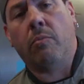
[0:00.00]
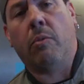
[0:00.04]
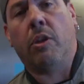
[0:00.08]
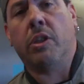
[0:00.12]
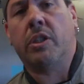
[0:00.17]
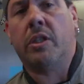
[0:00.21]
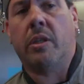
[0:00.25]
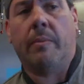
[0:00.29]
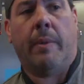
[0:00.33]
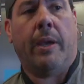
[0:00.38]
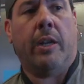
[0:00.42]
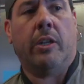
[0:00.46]

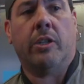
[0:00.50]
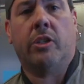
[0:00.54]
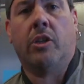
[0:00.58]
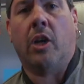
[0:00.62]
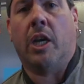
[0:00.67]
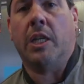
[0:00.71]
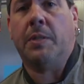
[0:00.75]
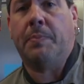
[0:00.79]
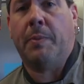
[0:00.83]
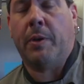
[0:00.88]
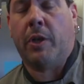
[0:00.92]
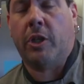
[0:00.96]
much tomato
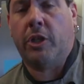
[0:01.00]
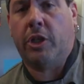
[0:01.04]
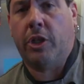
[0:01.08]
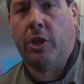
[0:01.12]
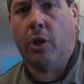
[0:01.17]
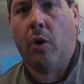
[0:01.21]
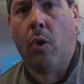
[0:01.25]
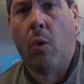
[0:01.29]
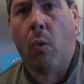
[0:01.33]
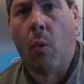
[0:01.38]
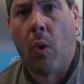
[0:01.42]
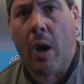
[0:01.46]
sauce because you
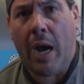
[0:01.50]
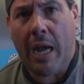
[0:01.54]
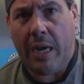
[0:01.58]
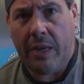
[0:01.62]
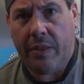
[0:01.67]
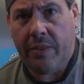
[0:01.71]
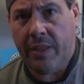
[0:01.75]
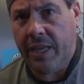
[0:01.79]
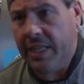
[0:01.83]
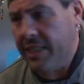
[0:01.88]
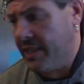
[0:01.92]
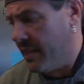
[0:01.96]
don't want
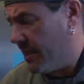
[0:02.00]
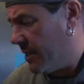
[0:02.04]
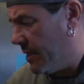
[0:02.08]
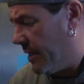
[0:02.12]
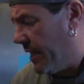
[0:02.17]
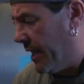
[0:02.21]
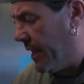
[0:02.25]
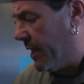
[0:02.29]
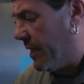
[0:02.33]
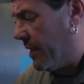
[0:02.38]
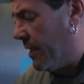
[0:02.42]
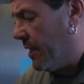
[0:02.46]
this
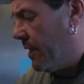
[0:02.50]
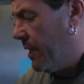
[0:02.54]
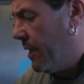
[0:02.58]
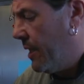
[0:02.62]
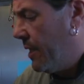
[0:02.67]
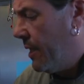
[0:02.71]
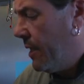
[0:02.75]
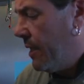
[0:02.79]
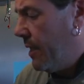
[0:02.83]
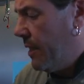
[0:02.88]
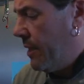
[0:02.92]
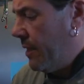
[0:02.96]
thing,
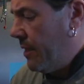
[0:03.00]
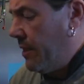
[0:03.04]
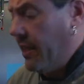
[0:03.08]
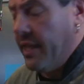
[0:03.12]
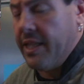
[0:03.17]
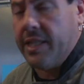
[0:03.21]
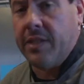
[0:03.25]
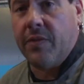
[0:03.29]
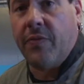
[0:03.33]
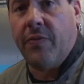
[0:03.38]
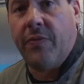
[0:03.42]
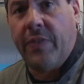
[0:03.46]

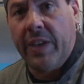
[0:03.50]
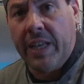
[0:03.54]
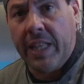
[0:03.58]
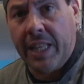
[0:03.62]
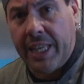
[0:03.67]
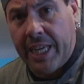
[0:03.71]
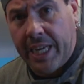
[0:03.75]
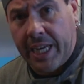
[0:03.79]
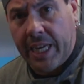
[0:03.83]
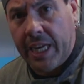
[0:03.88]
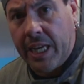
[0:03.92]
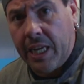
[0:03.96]
this
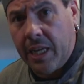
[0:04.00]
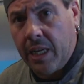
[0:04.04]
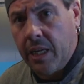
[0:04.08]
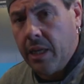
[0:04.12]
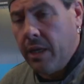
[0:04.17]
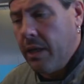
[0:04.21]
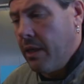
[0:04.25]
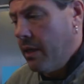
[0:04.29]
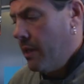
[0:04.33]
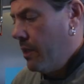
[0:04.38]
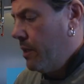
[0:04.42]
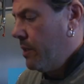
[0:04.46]
filling
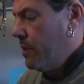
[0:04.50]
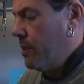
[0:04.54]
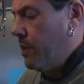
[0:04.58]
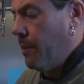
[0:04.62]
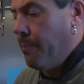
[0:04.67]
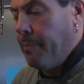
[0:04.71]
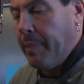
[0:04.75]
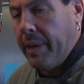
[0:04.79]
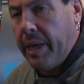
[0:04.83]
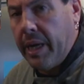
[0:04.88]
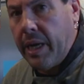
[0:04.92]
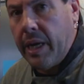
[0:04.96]

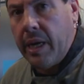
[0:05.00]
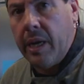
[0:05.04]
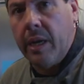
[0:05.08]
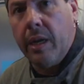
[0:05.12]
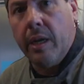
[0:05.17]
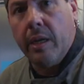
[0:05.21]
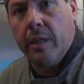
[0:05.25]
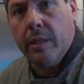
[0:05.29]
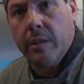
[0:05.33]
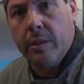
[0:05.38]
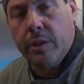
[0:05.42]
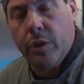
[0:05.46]
to be
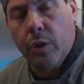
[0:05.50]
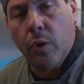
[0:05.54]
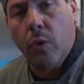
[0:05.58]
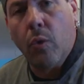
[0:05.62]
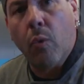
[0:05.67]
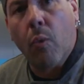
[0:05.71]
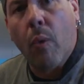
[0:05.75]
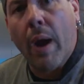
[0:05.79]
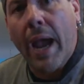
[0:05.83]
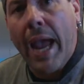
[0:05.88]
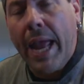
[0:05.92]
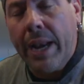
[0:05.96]
too
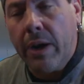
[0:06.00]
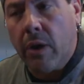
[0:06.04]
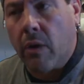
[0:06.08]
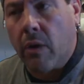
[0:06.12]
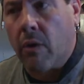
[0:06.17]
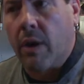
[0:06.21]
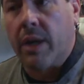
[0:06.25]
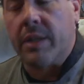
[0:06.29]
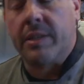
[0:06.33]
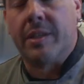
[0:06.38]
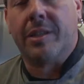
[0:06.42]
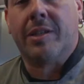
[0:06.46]
wet
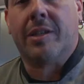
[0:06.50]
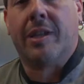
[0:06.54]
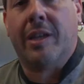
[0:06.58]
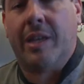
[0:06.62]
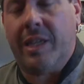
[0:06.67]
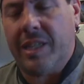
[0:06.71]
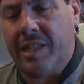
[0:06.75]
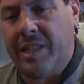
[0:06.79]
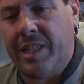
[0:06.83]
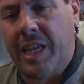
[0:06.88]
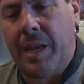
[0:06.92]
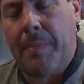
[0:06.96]
or else it's
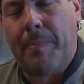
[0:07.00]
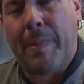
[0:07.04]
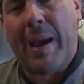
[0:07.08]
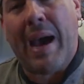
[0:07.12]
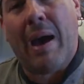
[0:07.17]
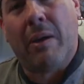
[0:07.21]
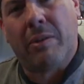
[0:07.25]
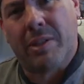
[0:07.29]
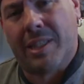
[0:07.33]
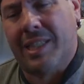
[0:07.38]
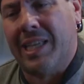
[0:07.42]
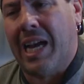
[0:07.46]
gonna seep
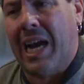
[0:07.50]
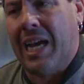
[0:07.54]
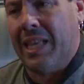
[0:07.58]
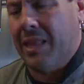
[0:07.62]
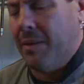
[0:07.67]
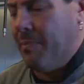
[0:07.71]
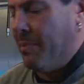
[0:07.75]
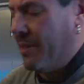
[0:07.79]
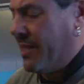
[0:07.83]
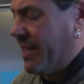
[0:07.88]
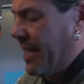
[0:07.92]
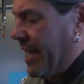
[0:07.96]
outside
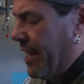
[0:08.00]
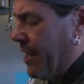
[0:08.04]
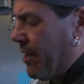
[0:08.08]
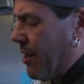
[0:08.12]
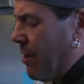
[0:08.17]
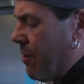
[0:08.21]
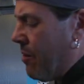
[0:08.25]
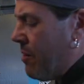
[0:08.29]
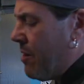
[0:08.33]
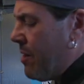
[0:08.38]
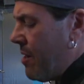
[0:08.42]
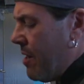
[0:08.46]
the
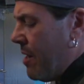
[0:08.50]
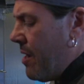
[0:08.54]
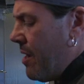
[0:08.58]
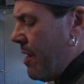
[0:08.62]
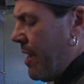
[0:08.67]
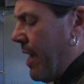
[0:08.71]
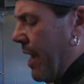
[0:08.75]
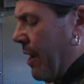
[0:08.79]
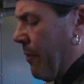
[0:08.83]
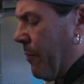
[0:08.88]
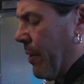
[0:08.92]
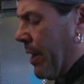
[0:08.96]
potato
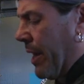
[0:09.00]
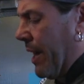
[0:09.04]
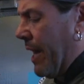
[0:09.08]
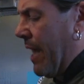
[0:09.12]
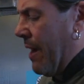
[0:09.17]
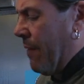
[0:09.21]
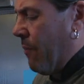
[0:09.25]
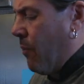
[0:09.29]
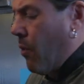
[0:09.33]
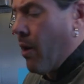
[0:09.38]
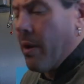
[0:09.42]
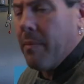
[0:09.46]
and we're gonna
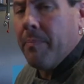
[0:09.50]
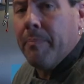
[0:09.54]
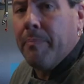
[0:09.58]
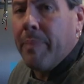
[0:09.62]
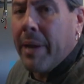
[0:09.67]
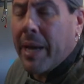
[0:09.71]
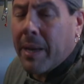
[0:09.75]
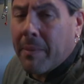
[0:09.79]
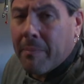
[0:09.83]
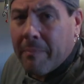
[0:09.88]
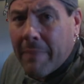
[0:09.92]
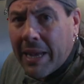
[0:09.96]
have one
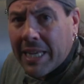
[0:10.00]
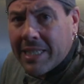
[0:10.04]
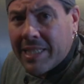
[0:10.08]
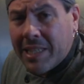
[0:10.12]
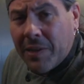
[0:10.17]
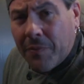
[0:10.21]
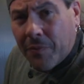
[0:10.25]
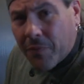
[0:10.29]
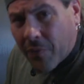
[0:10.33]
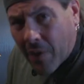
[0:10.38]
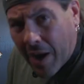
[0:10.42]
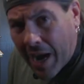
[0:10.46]
big
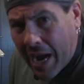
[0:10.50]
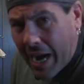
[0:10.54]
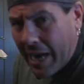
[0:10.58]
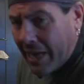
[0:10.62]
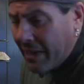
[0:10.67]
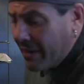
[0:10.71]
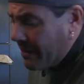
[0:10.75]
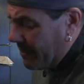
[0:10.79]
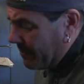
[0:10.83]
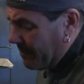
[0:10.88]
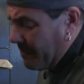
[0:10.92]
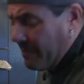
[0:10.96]
messy
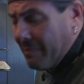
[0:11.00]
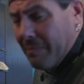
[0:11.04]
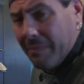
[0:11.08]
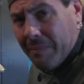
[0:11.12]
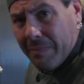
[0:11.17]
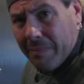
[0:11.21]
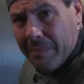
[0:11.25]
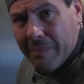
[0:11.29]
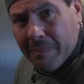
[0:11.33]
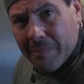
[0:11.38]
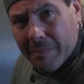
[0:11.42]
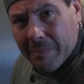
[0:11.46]
fried
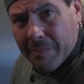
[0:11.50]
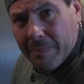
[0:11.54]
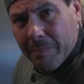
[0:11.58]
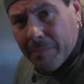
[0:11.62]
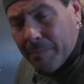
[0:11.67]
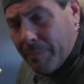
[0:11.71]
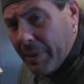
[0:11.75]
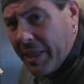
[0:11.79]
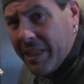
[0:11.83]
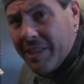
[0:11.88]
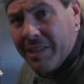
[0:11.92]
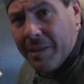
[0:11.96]

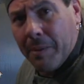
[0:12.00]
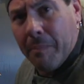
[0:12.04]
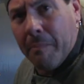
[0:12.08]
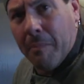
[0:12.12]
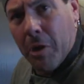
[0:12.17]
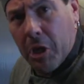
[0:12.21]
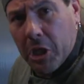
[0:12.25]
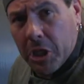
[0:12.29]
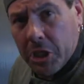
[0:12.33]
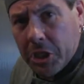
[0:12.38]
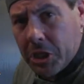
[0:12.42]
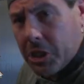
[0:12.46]
piece of
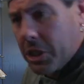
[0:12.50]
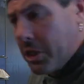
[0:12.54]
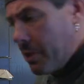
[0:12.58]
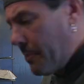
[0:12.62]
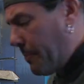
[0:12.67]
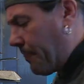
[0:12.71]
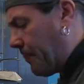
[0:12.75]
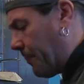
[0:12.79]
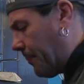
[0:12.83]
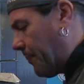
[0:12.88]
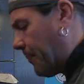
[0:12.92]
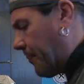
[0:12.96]
mush.
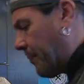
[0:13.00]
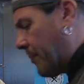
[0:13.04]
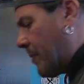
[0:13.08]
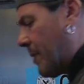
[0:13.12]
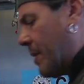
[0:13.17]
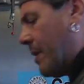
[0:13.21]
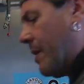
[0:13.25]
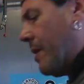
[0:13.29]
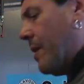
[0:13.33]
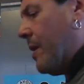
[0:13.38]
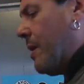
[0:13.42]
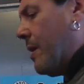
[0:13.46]

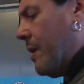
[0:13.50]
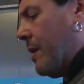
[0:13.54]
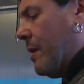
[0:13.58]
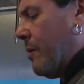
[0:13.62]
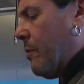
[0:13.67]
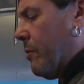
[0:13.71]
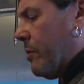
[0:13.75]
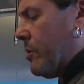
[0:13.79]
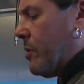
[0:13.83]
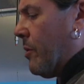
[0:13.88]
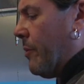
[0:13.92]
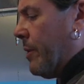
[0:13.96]

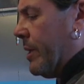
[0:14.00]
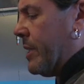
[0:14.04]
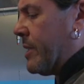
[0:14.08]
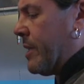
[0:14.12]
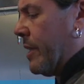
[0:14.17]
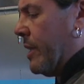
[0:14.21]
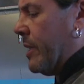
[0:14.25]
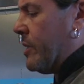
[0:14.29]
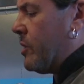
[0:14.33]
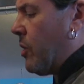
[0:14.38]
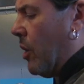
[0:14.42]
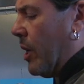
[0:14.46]
So we're just
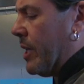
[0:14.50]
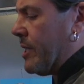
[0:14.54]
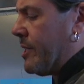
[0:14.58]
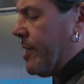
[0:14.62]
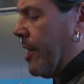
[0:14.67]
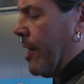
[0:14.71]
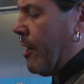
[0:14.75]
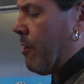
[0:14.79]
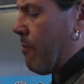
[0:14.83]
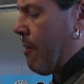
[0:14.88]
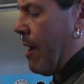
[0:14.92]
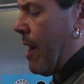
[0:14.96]
gonna toss
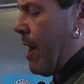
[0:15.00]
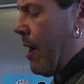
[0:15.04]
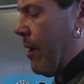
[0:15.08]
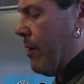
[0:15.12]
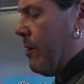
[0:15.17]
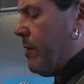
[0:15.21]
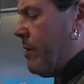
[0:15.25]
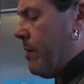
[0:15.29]
that around.